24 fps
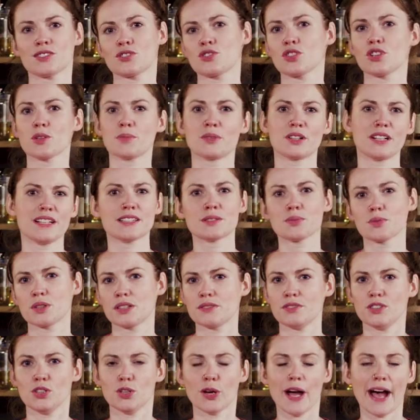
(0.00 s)
strawberries,
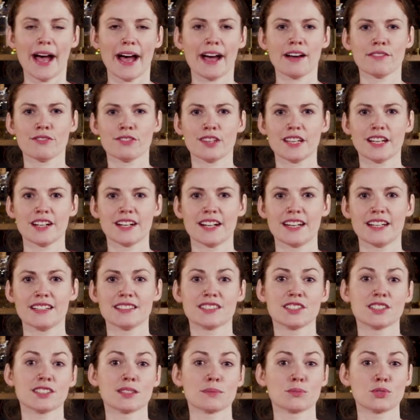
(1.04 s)
whatever you have there
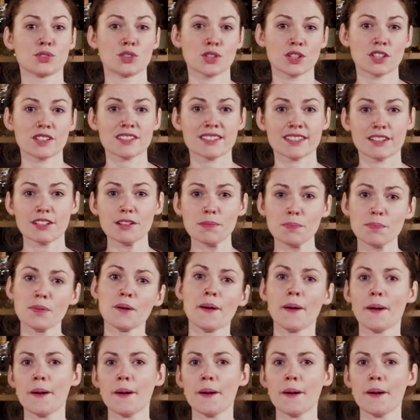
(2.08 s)
into some sugar syrup.